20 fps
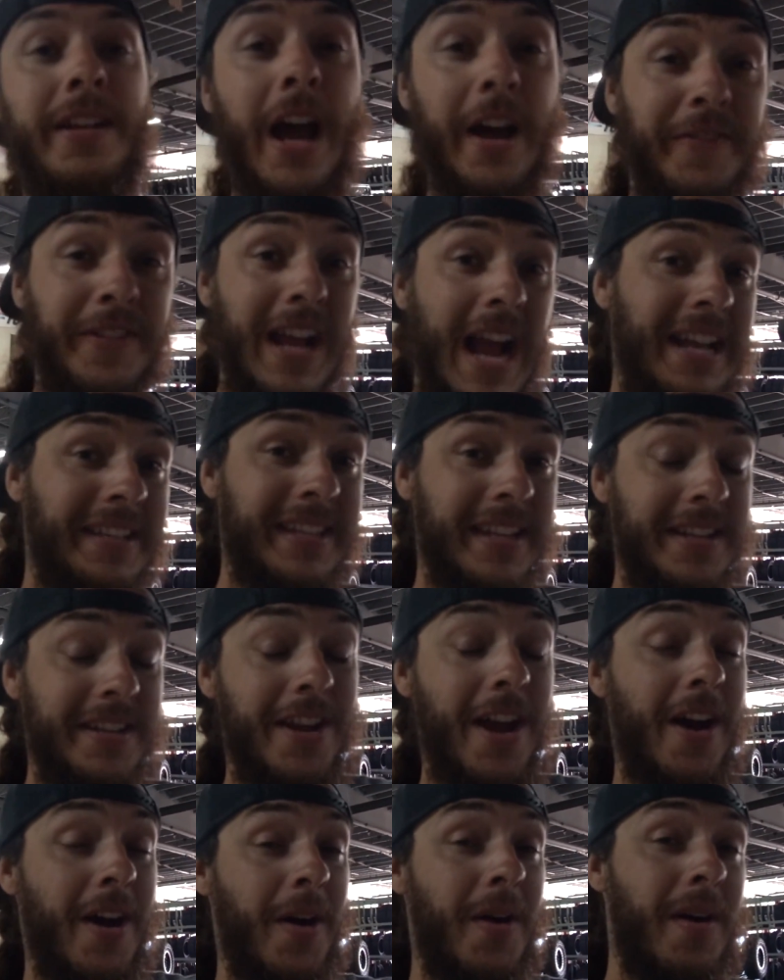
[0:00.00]
now, if you guys didn't
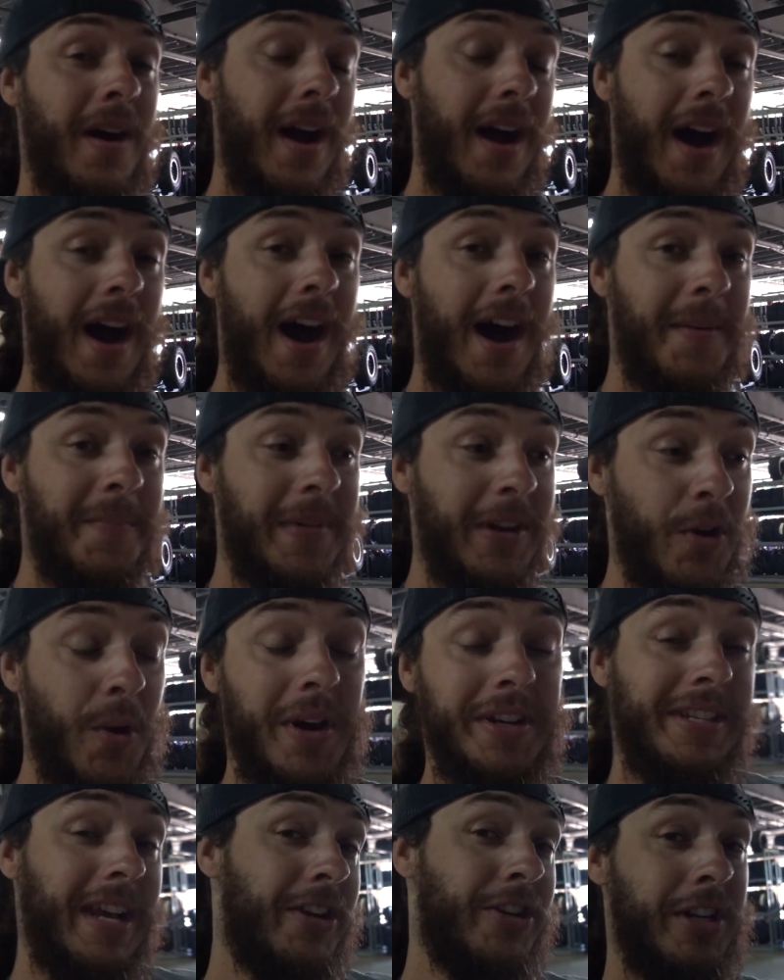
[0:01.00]
know, uh,
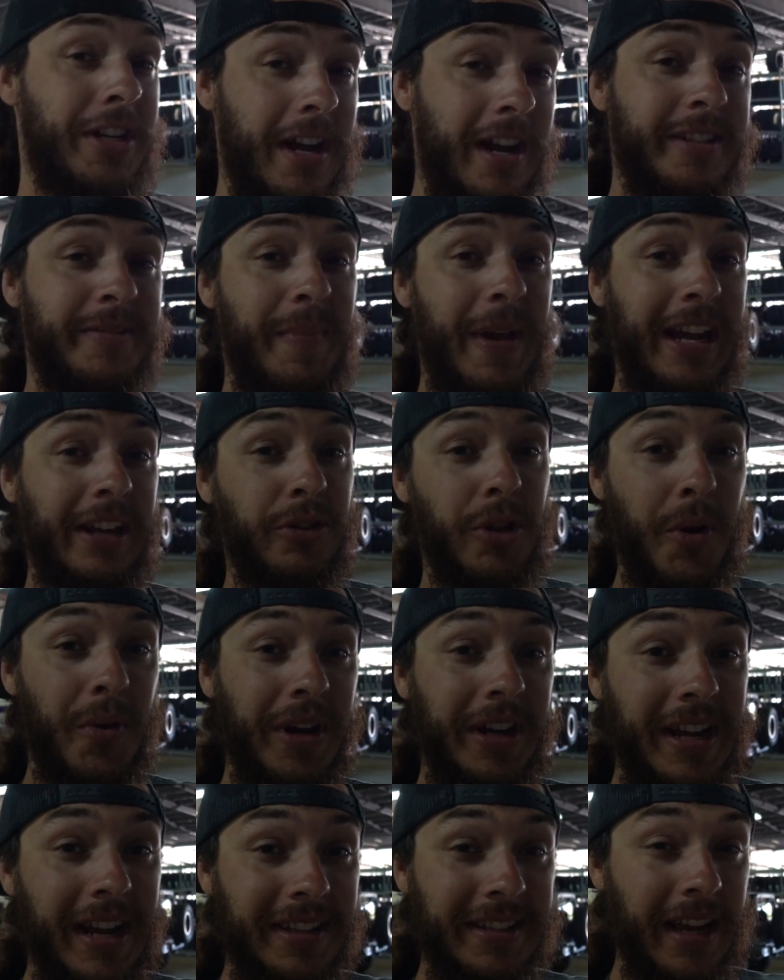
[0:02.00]
McGaughy's actually does make
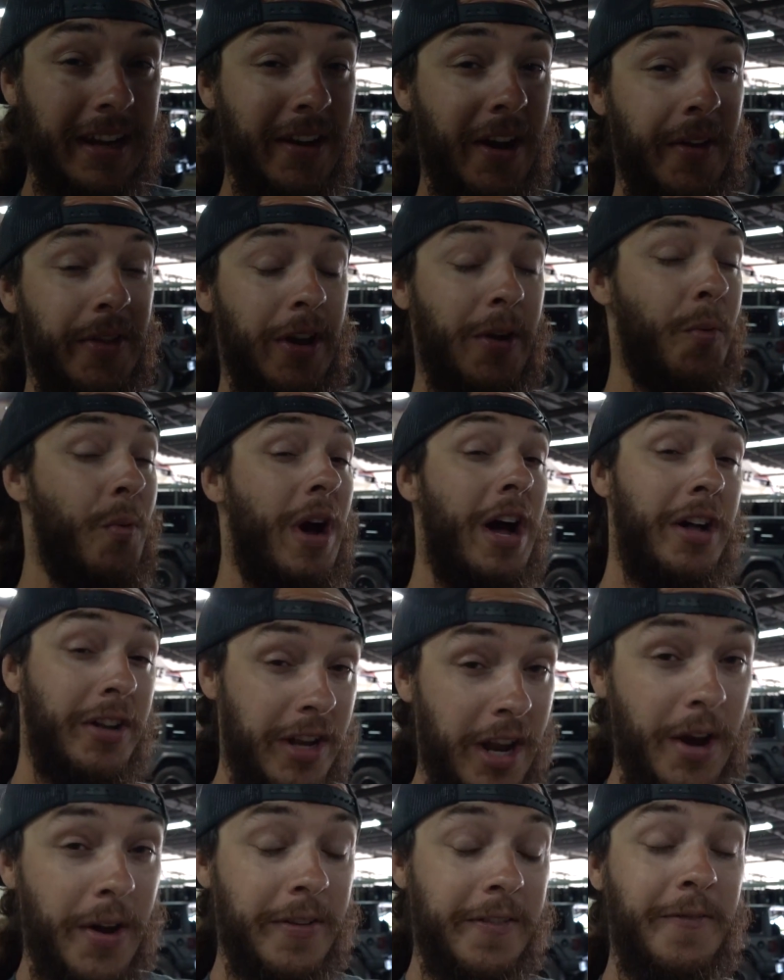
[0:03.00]
lowering kits. I know they're well
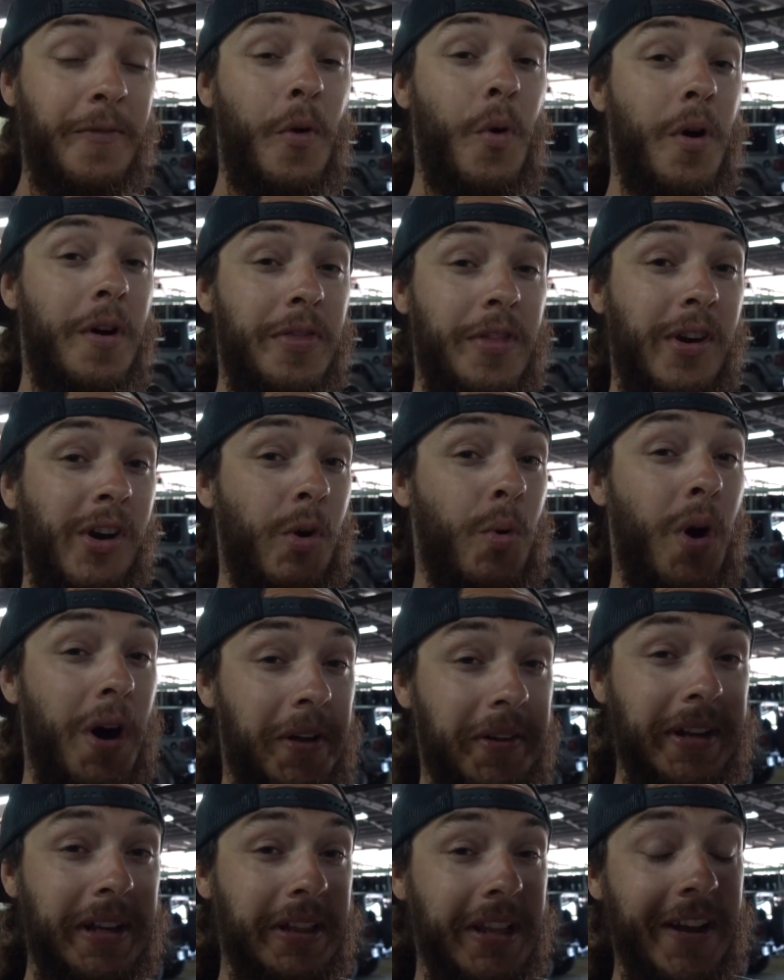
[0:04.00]
known for their
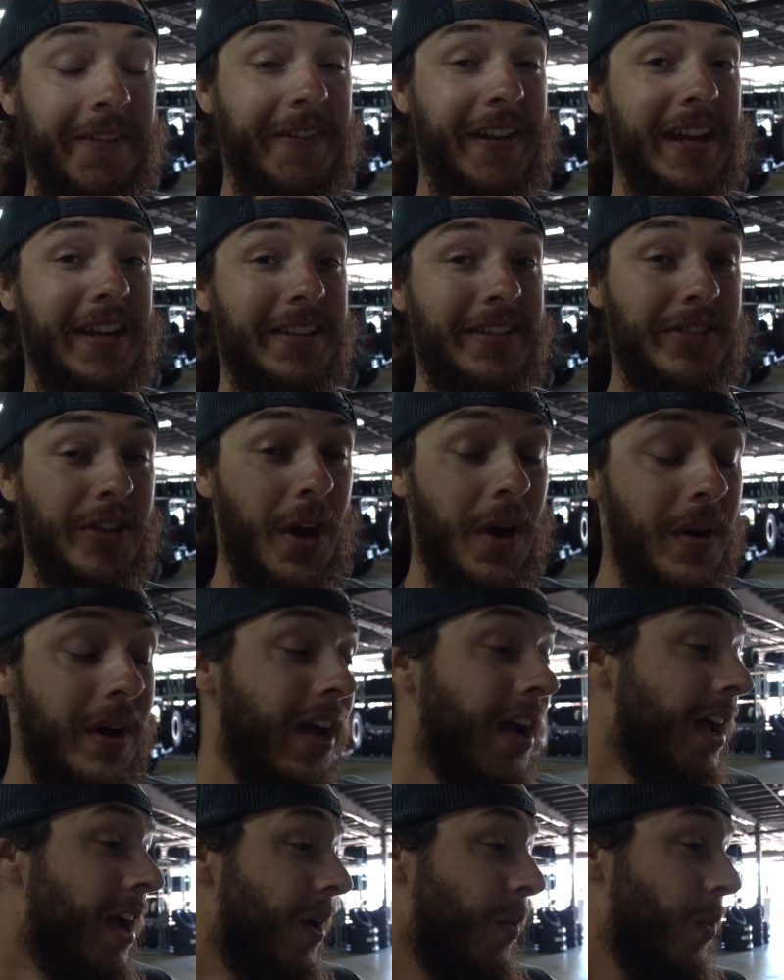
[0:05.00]
quality lift kits. So
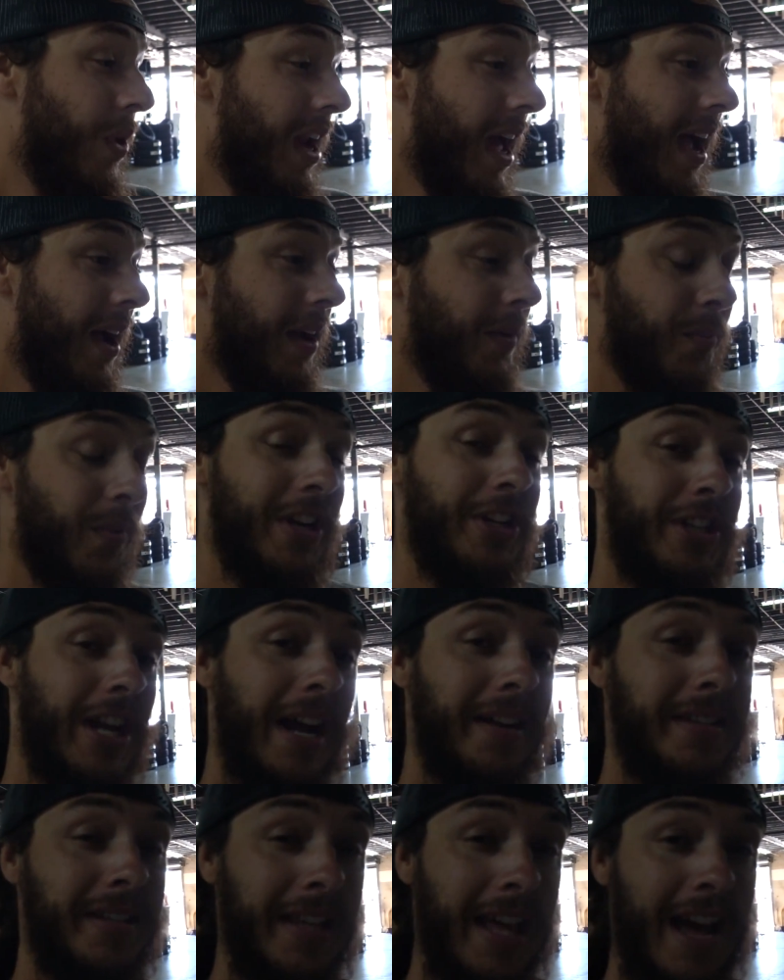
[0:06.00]
when I reached
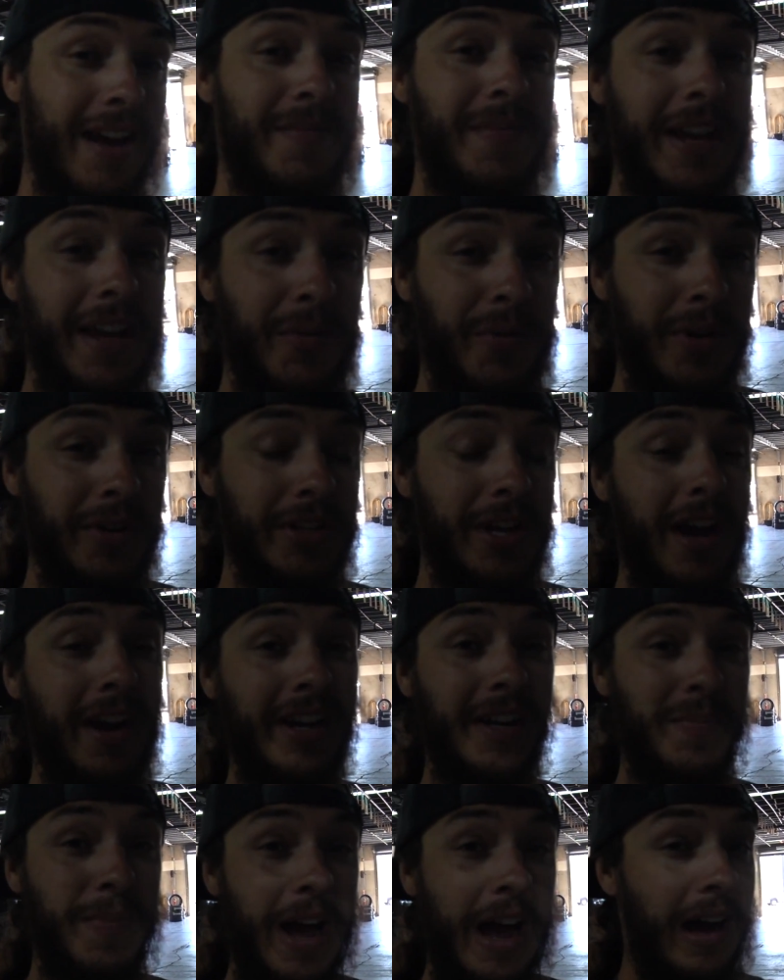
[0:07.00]
out to them and we were
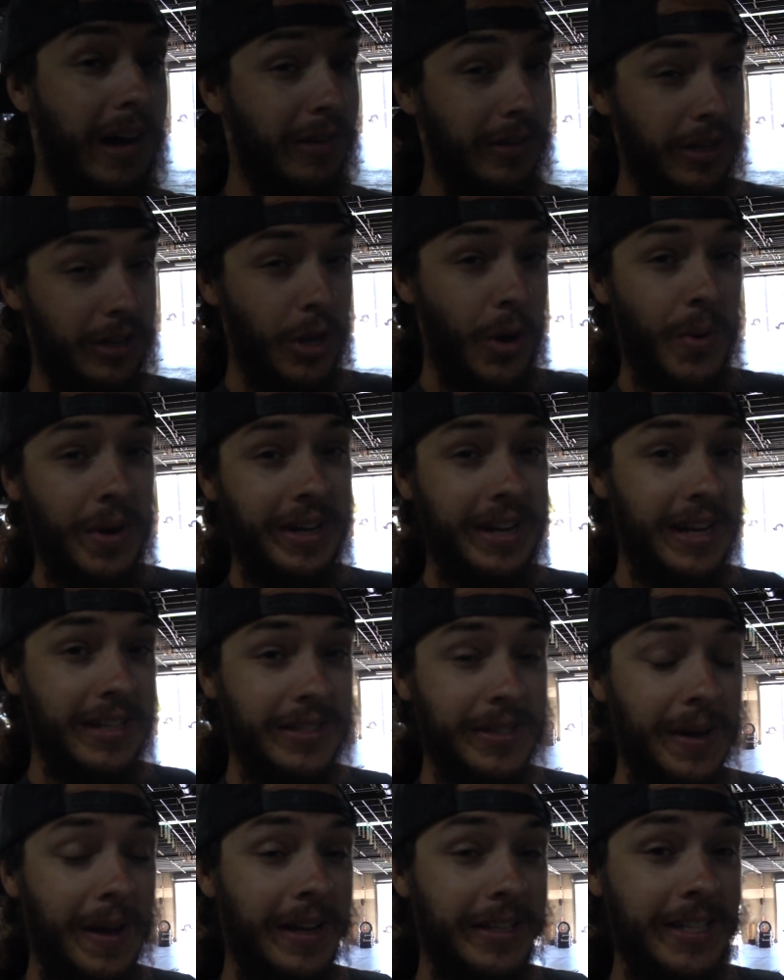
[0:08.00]
talking about lowering
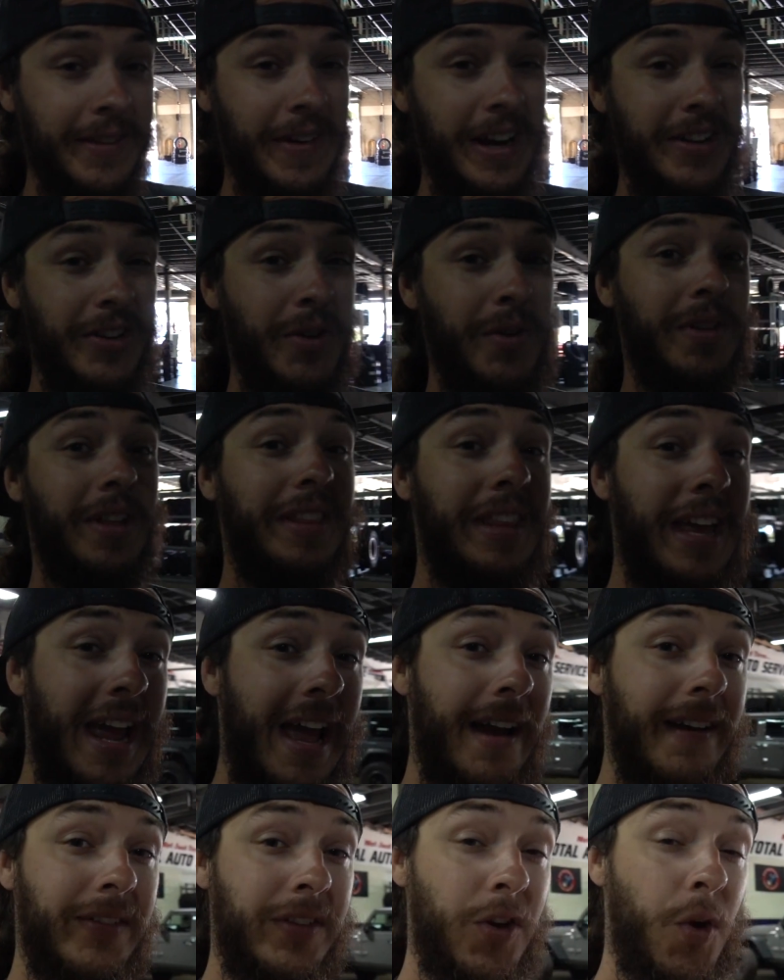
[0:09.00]
kits and all that stuff, I knew that they
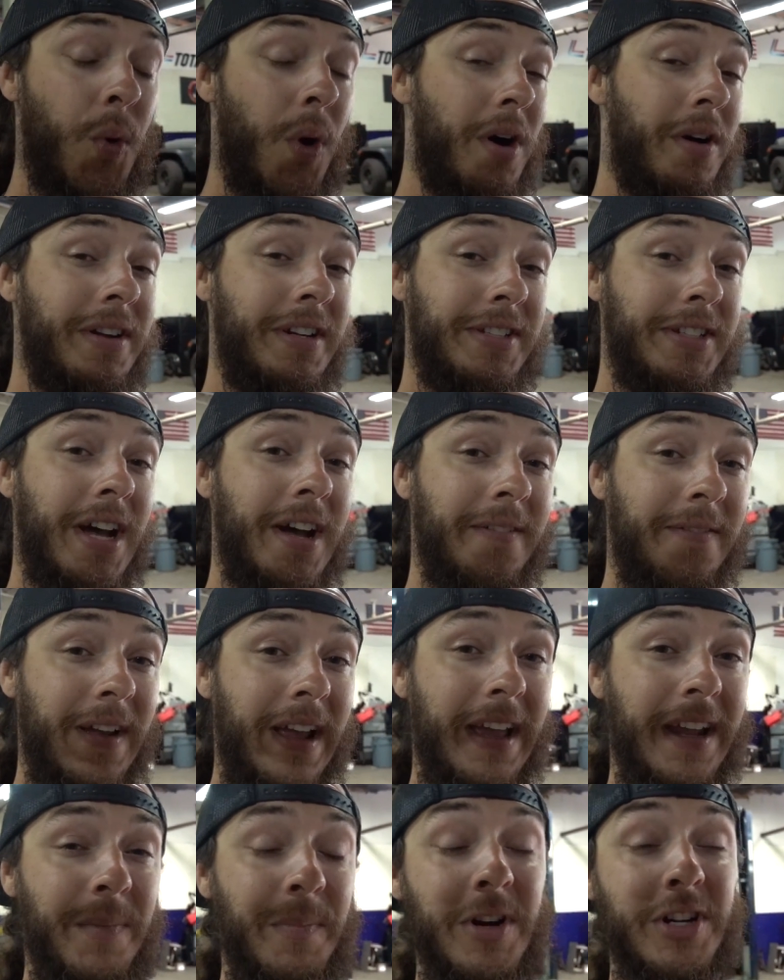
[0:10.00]
have quality stuff.
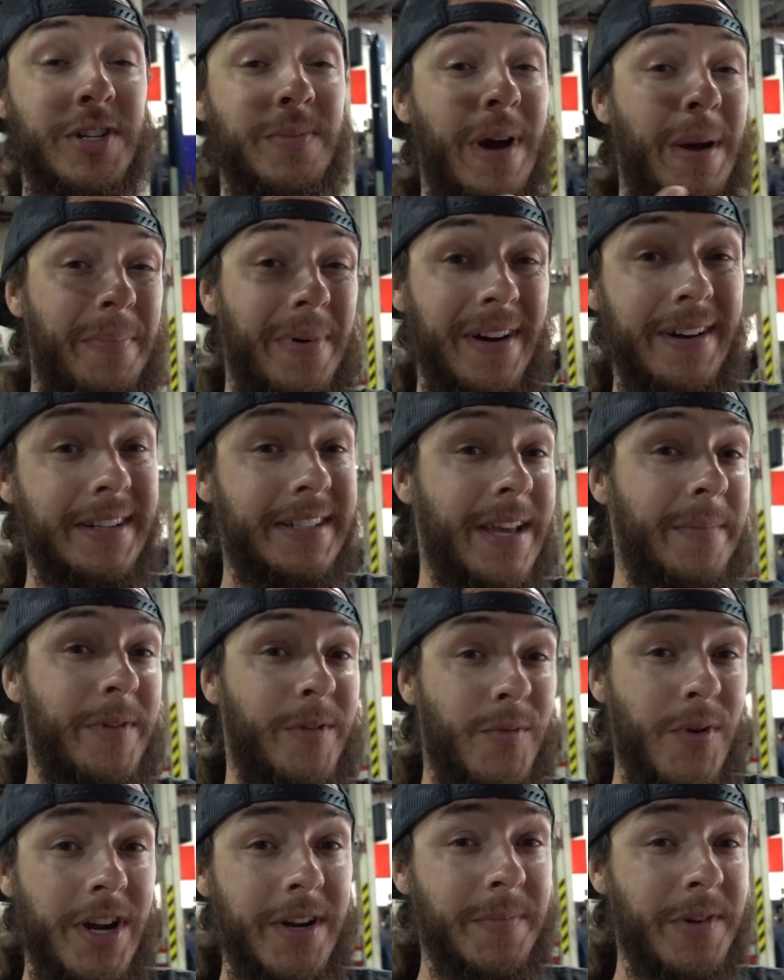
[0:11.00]
And a bunch of my buddies have
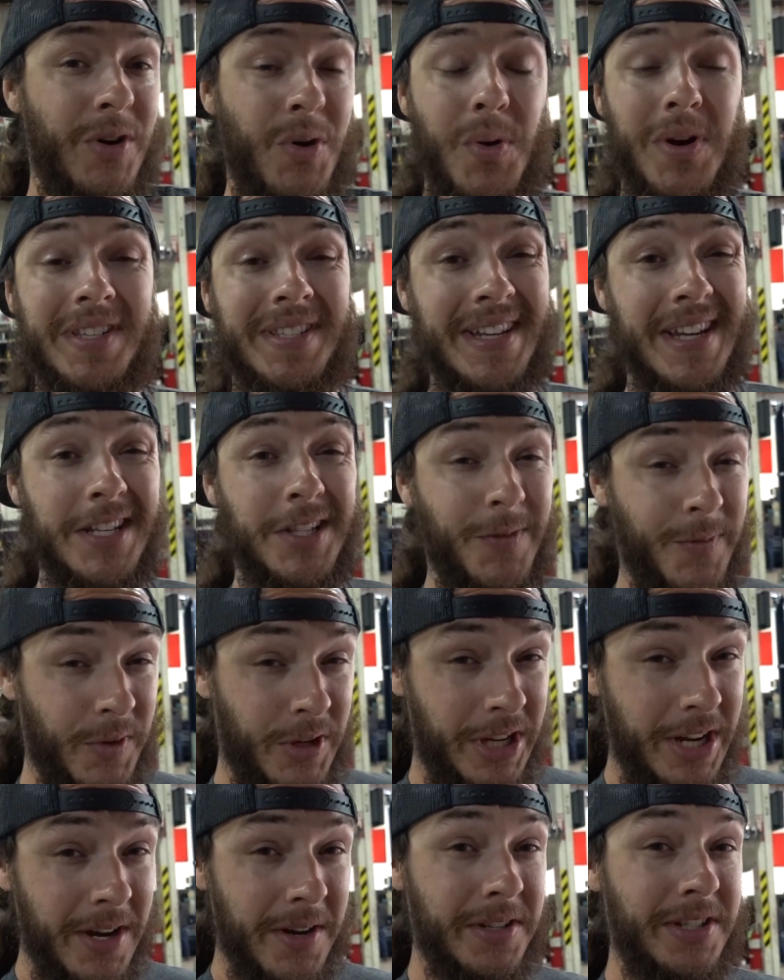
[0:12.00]
been running McGaughy's kits for
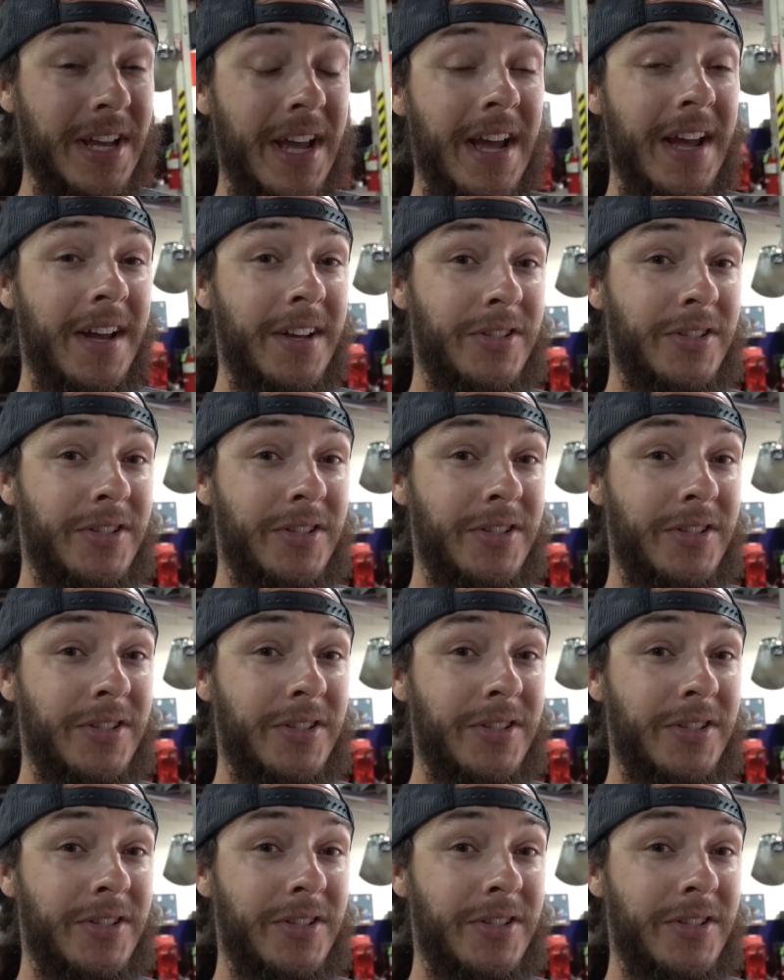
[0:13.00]
years.